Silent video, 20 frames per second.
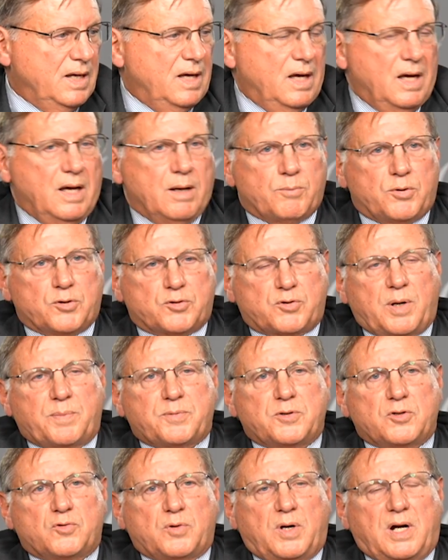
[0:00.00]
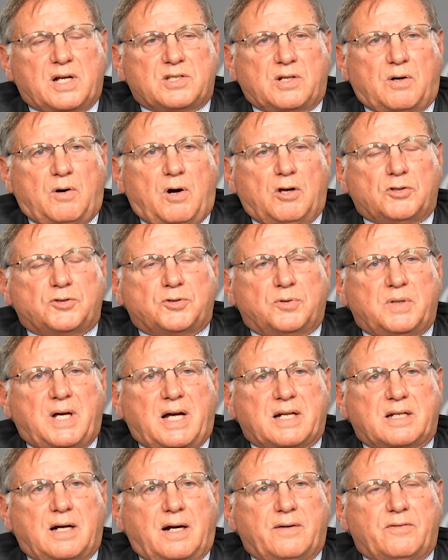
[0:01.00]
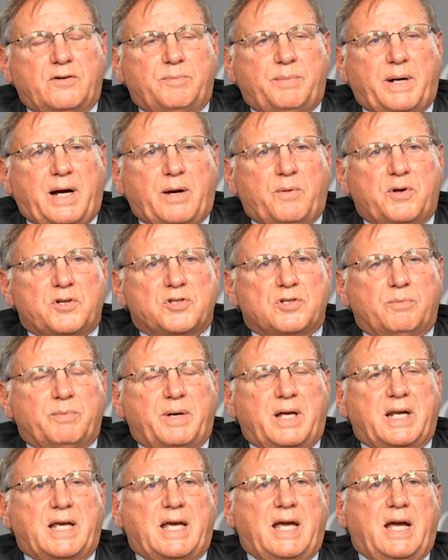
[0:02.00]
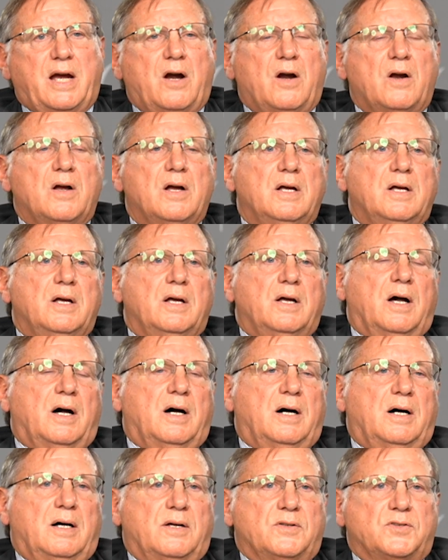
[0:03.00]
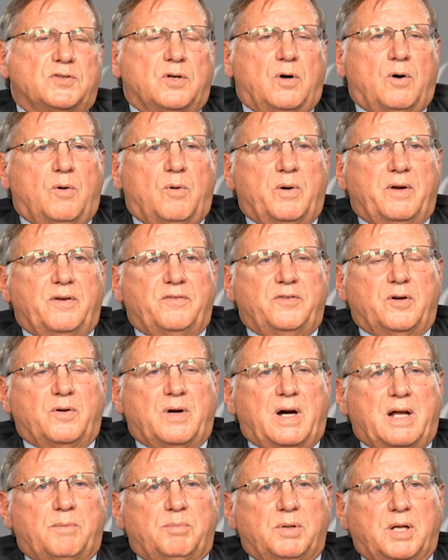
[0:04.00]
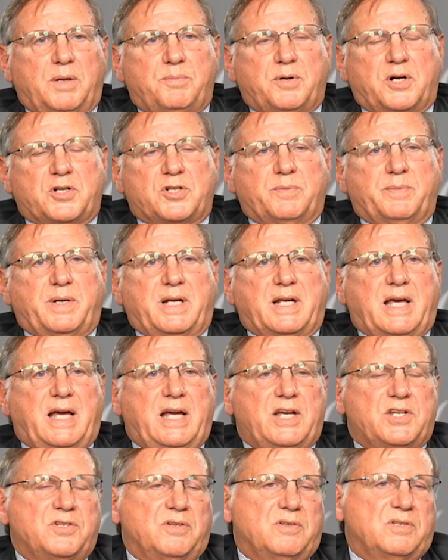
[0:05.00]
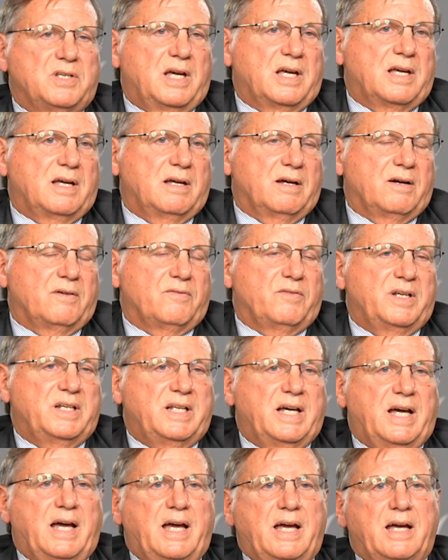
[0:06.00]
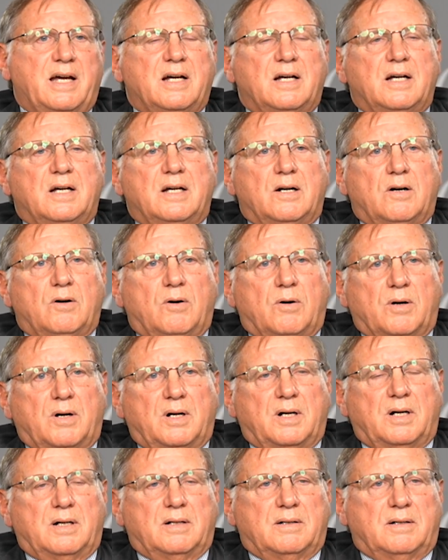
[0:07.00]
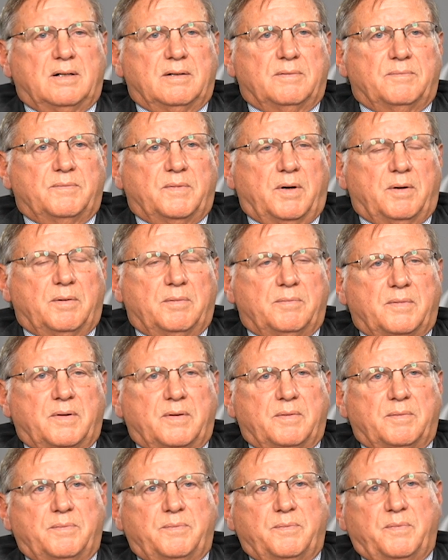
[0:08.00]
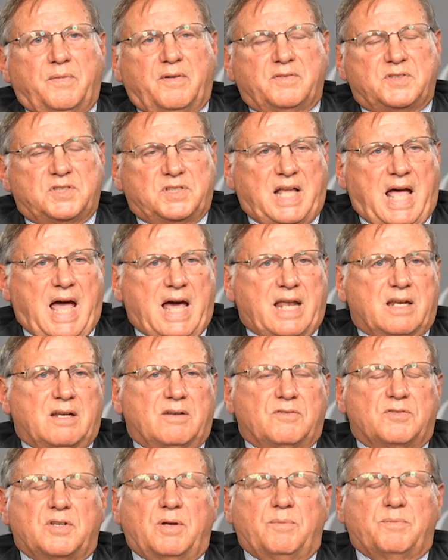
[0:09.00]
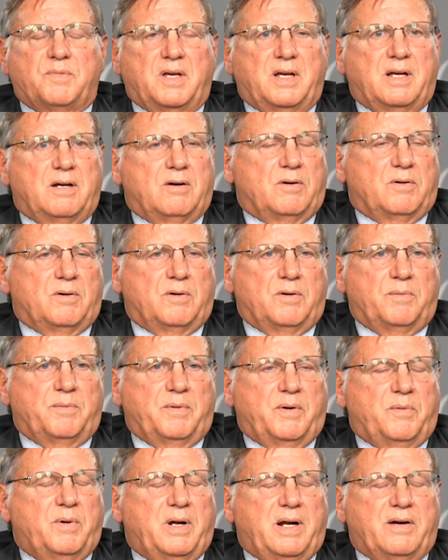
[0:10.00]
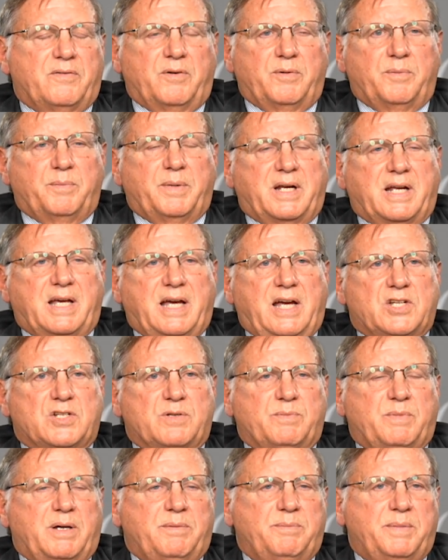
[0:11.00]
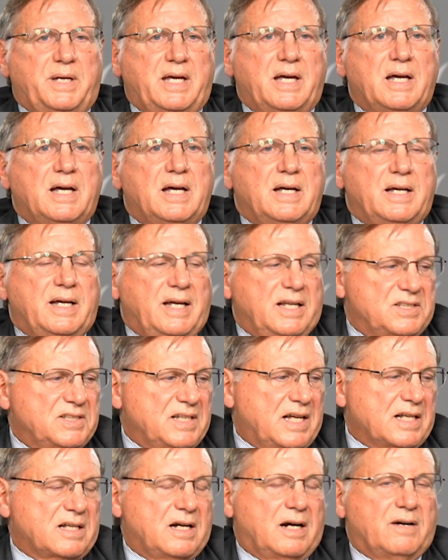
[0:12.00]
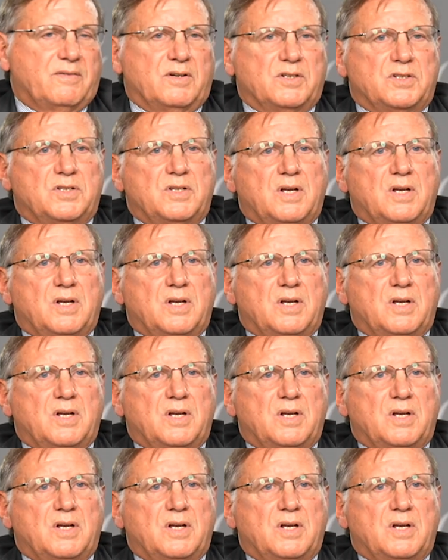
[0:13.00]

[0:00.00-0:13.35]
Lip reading: Prescription drugs are also not covered by original Medicare. So if you're on a blood pressure medication you take every day, or a statin of something, or whatever your medication might be, it's not covered